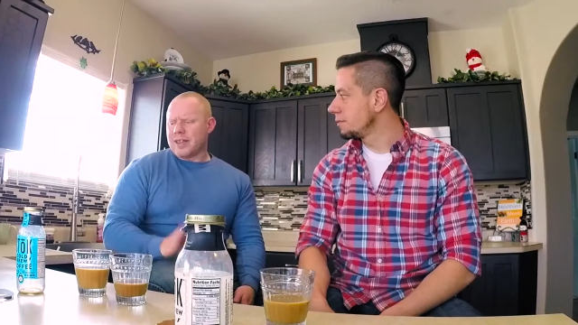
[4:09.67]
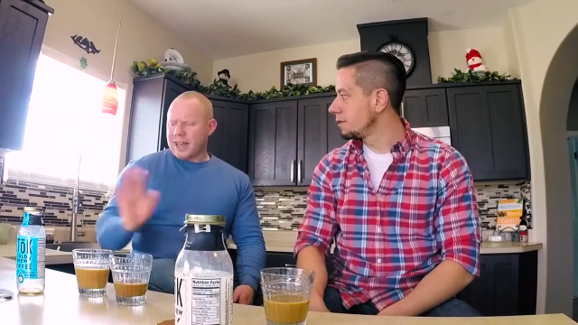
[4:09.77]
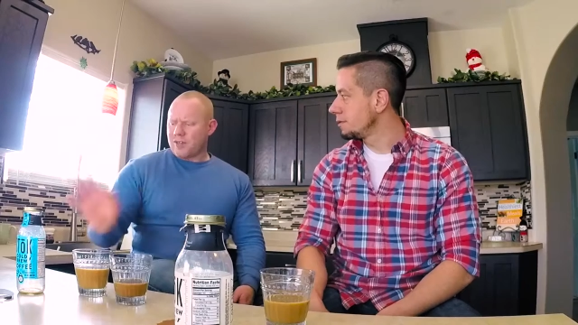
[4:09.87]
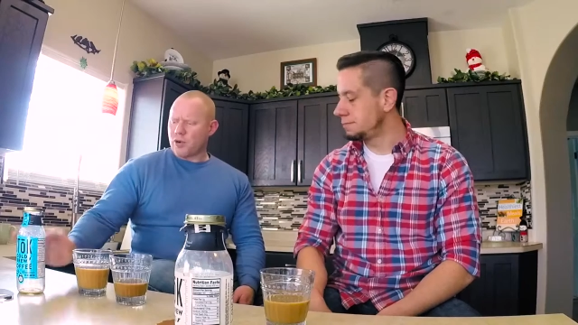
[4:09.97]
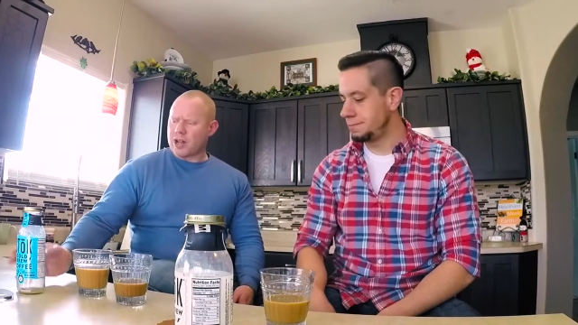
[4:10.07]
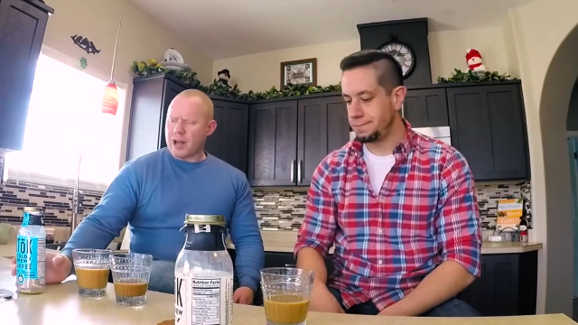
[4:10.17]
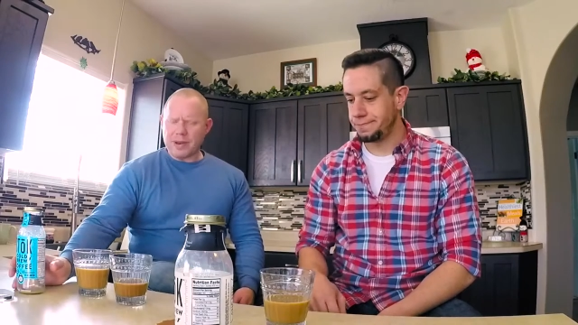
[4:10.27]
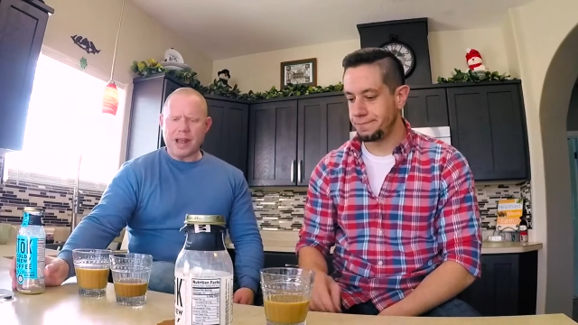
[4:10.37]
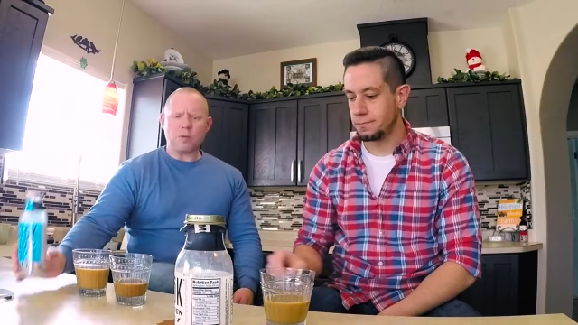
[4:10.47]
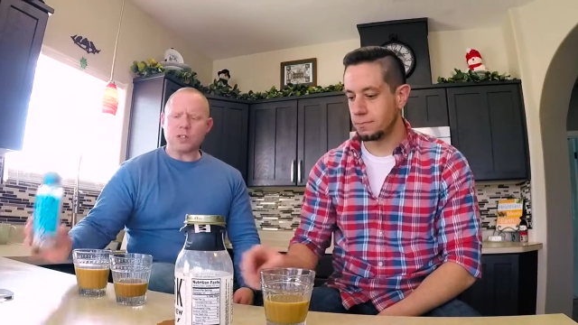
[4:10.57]
Speaker 1: Like if we're
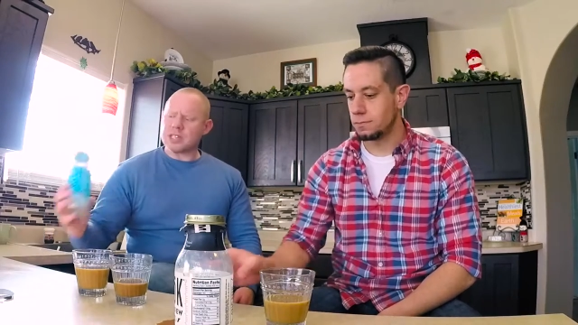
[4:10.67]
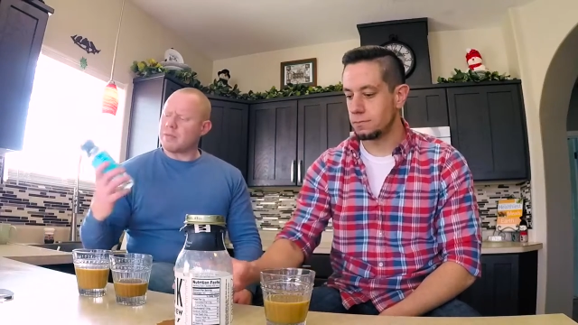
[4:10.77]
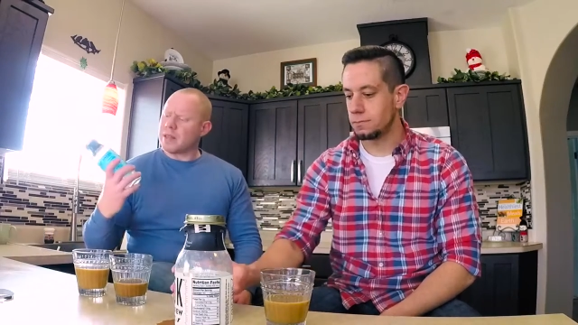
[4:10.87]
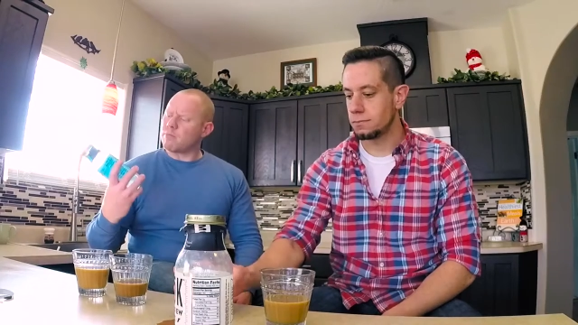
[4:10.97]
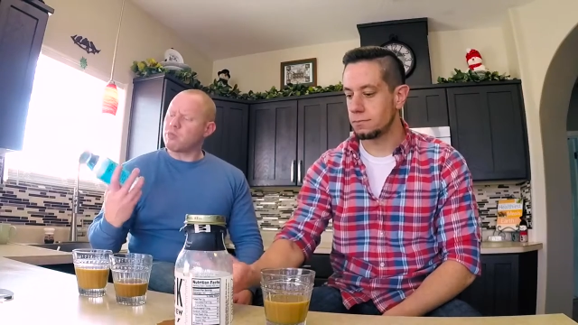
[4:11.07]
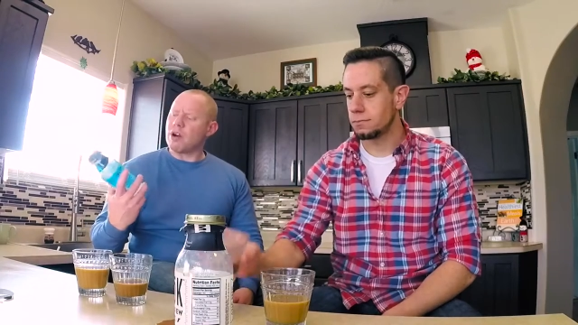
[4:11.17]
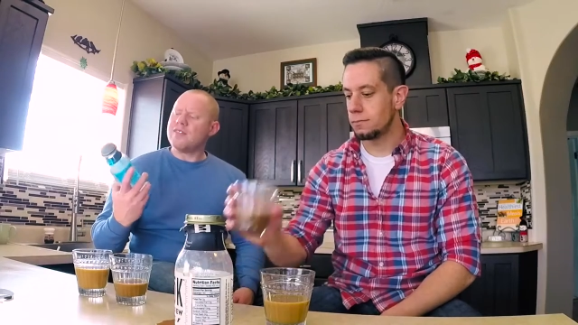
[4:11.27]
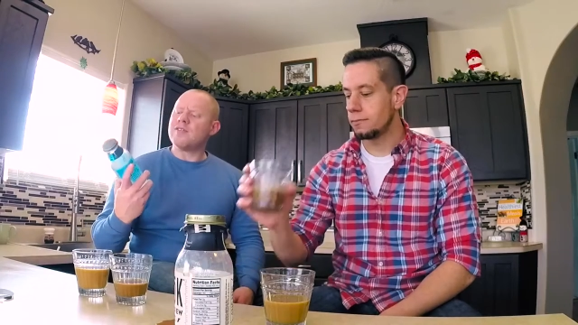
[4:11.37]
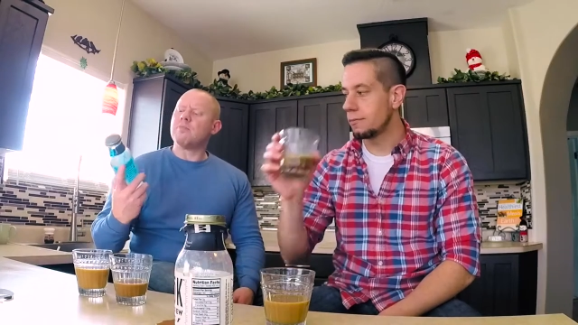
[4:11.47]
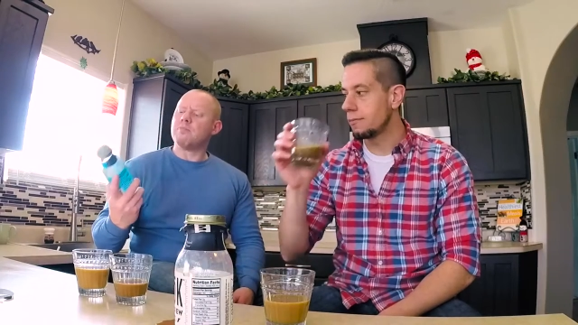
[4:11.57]
coming out with something
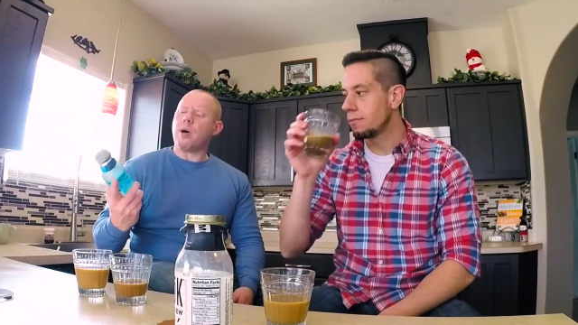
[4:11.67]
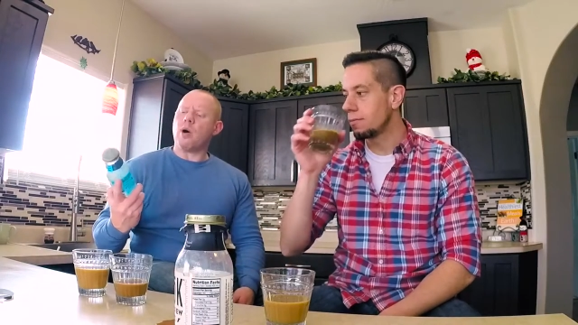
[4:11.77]
brave and